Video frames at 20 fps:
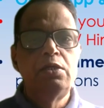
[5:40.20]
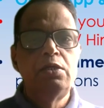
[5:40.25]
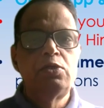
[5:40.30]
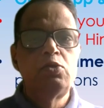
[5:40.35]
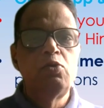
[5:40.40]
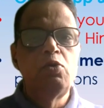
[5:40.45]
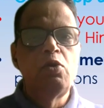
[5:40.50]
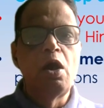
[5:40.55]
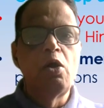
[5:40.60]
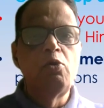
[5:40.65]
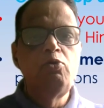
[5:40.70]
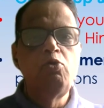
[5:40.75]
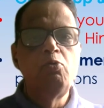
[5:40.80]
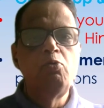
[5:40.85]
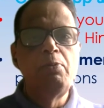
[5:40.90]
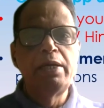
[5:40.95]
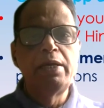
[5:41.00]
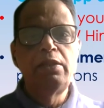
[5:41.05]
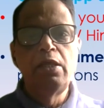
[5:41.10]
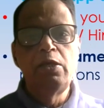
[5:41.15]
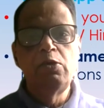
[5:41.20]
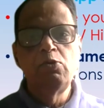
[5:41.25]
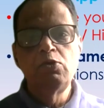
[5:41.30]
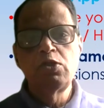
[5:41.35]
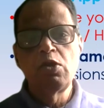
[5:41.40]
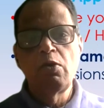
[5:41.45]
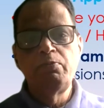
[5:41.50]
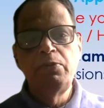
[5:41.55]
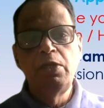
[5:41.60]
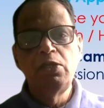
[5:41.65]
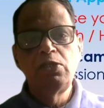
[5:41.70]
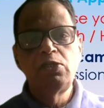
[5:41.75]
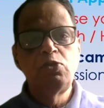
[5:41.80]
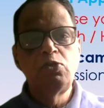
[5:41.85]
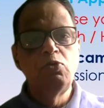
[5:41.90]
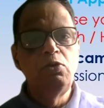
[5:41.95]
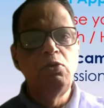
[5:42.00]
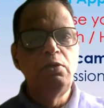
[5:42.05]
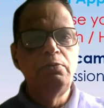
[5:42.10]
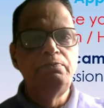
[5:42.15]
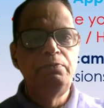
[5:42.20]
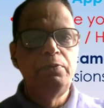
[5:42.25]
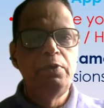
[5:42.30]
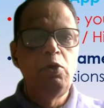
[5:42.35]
So how to make the use of this tool?